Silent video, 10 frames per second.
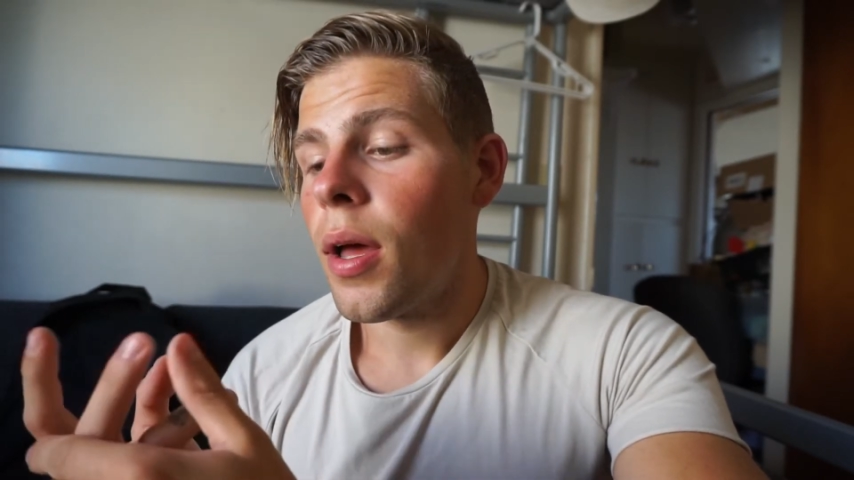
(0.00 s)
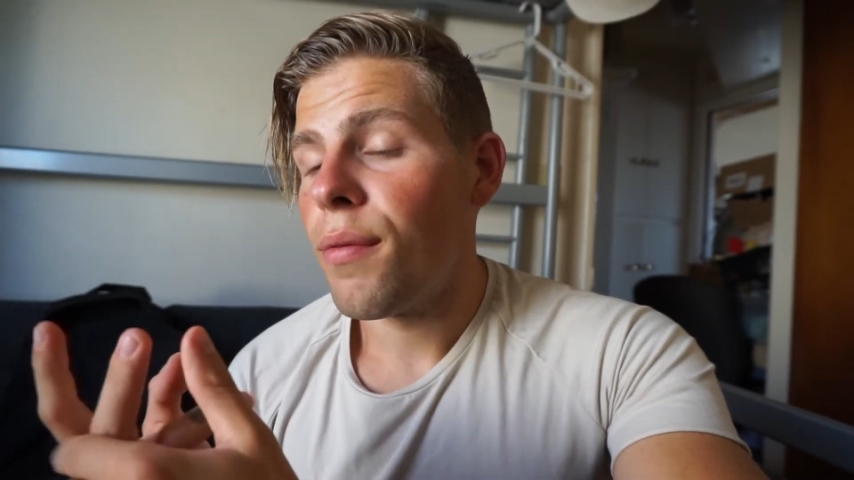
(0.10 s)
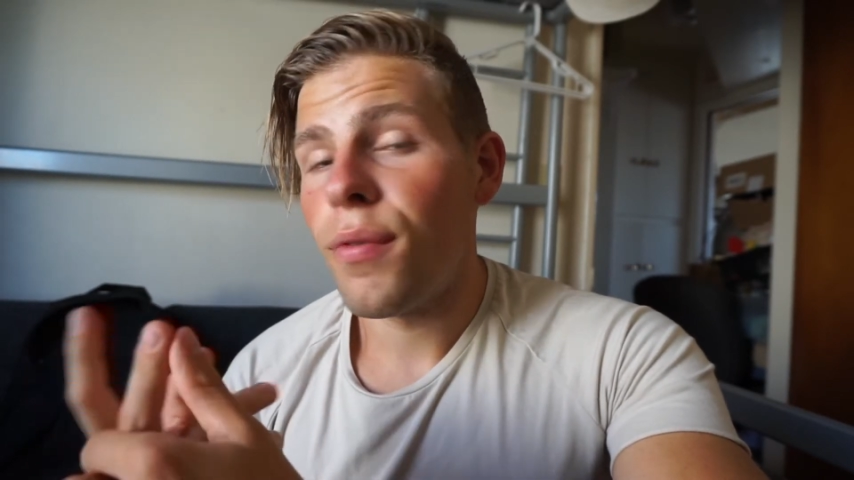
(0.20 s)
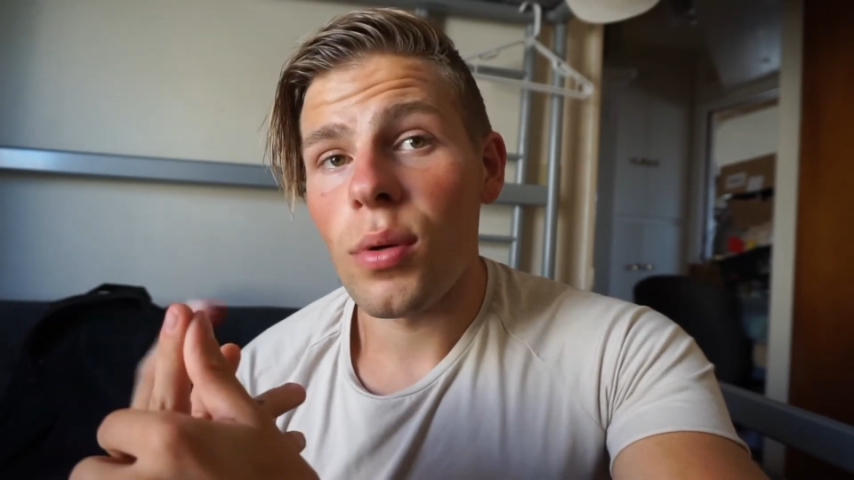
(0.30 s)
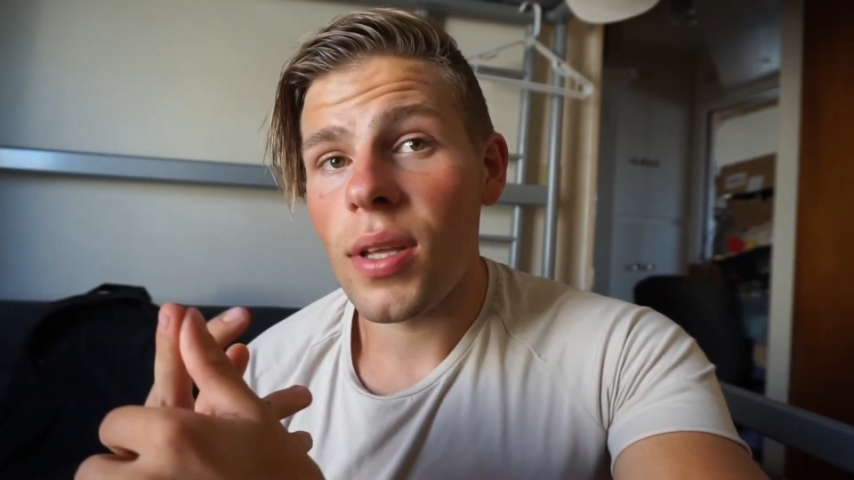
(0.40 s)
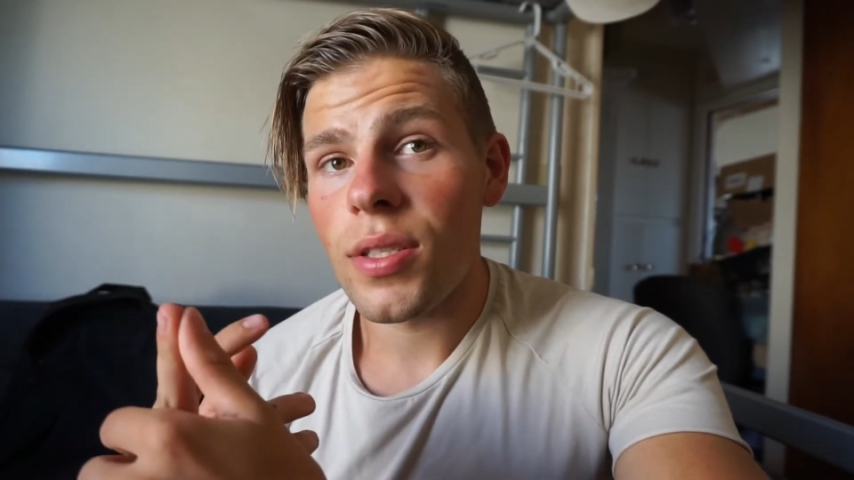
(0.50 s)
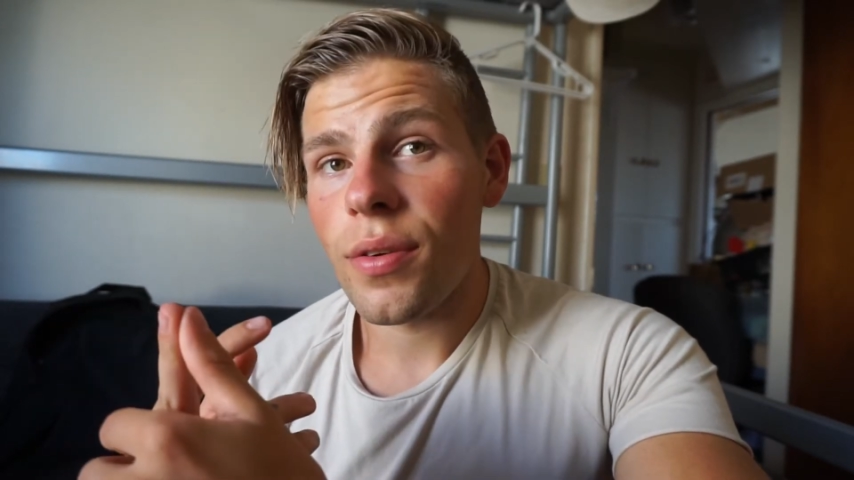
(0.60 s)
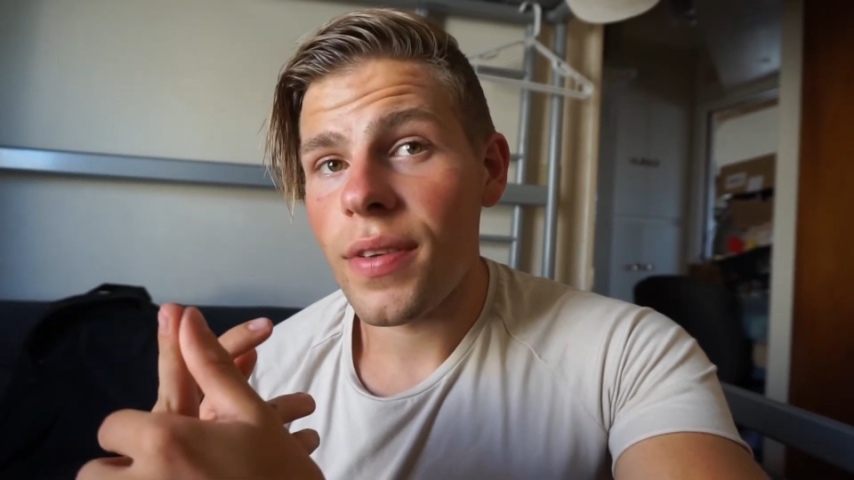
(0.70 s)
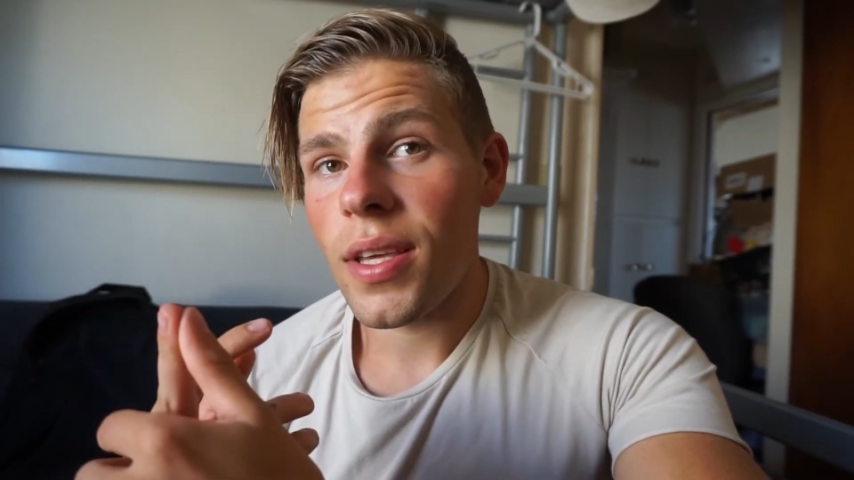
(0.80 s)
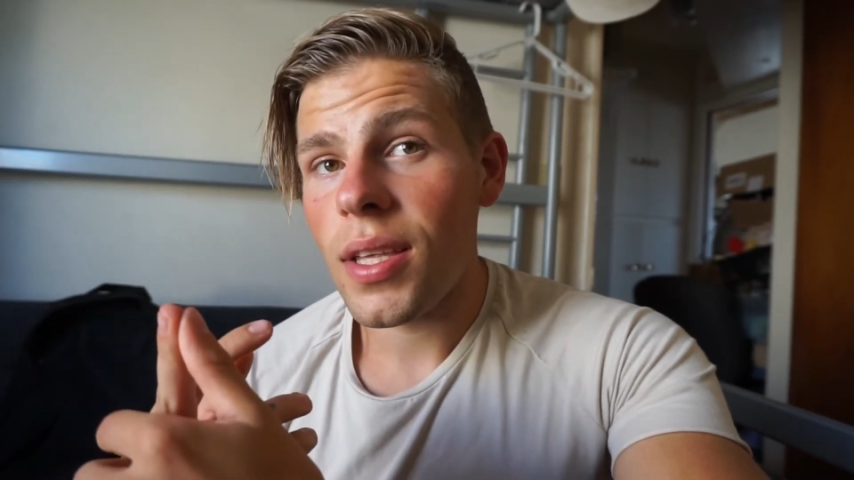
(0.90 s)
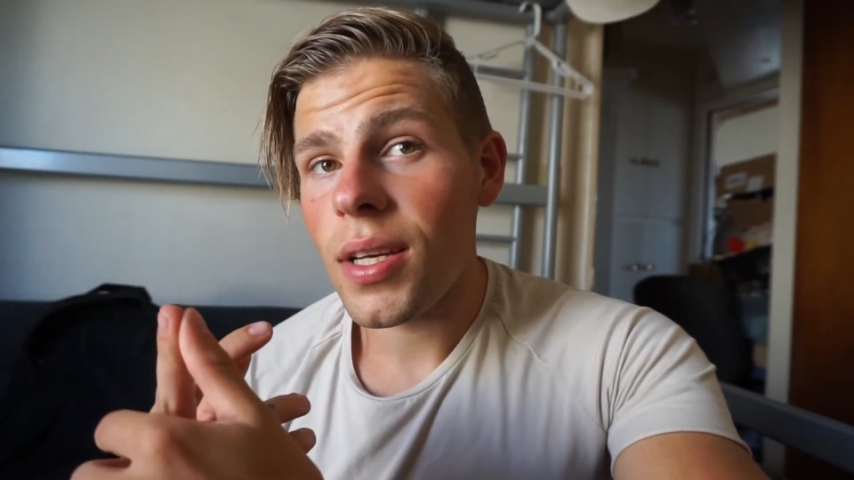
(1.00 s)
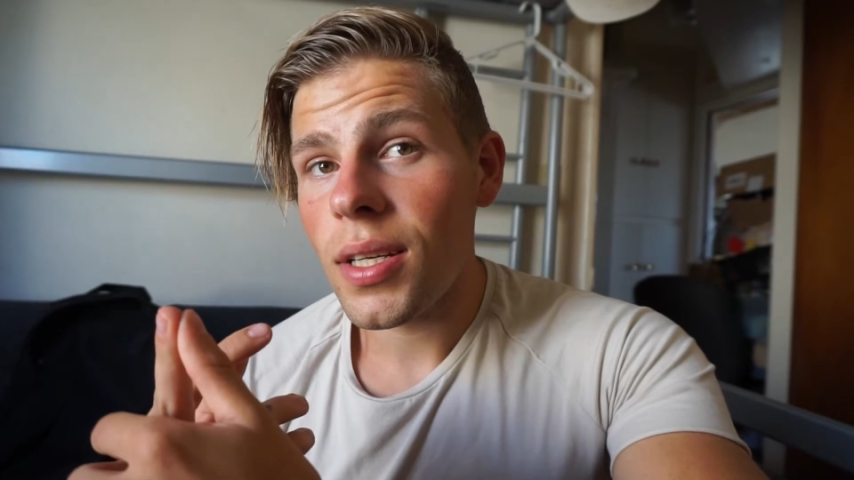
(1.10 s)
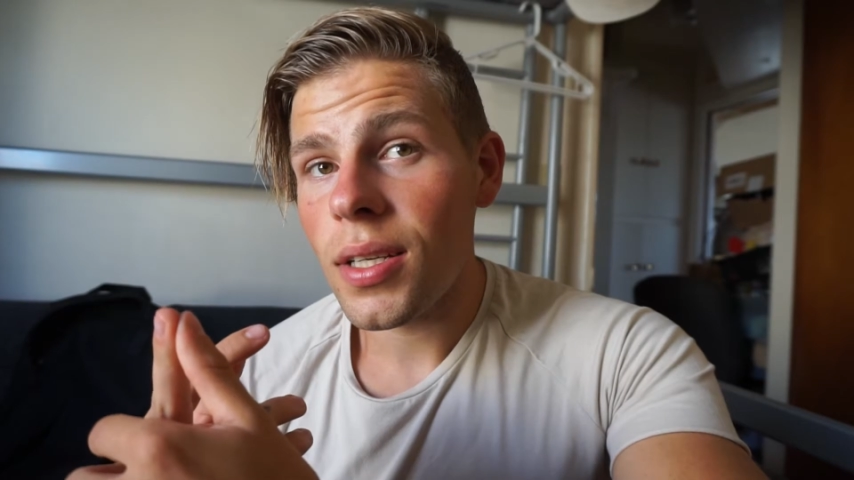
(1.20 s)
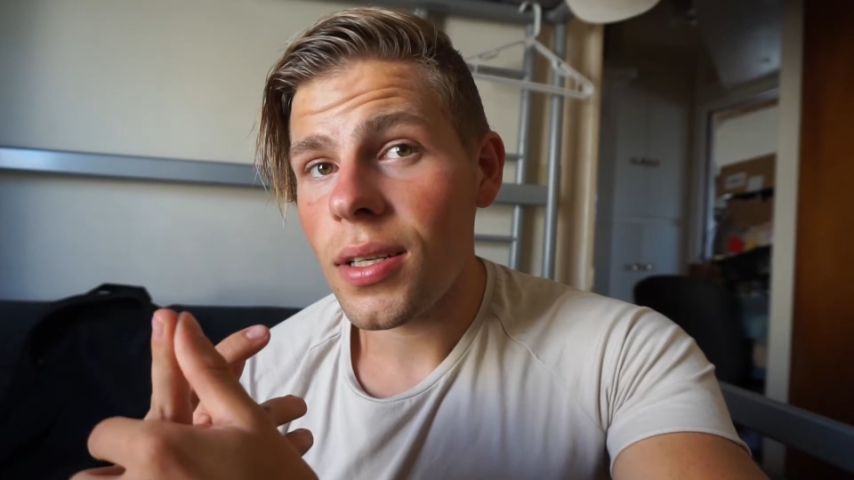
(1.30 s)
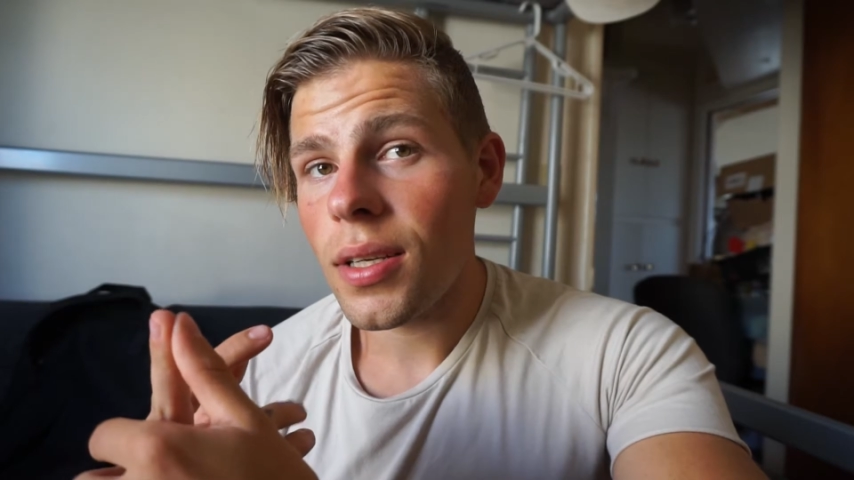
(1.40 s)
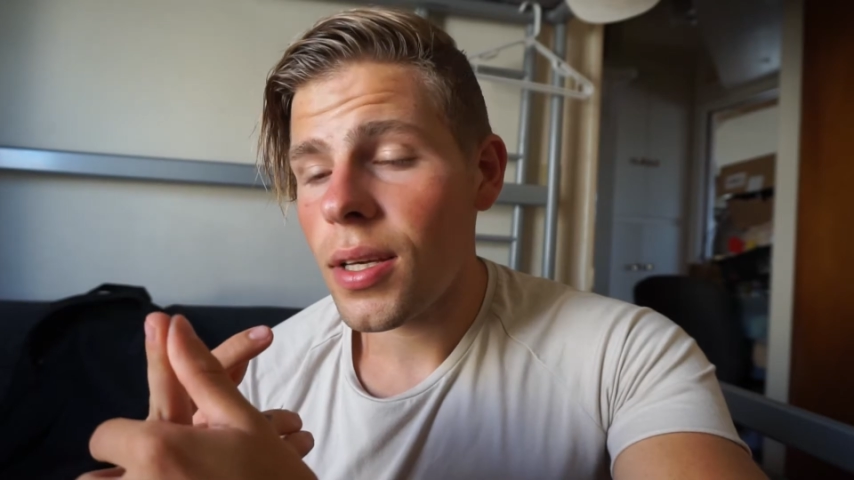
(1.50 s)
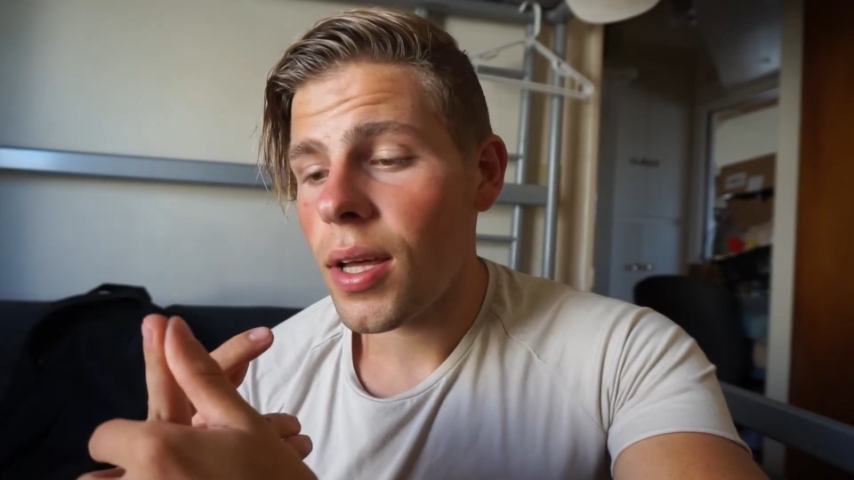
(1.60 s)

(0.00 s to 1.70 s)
Full days of eating,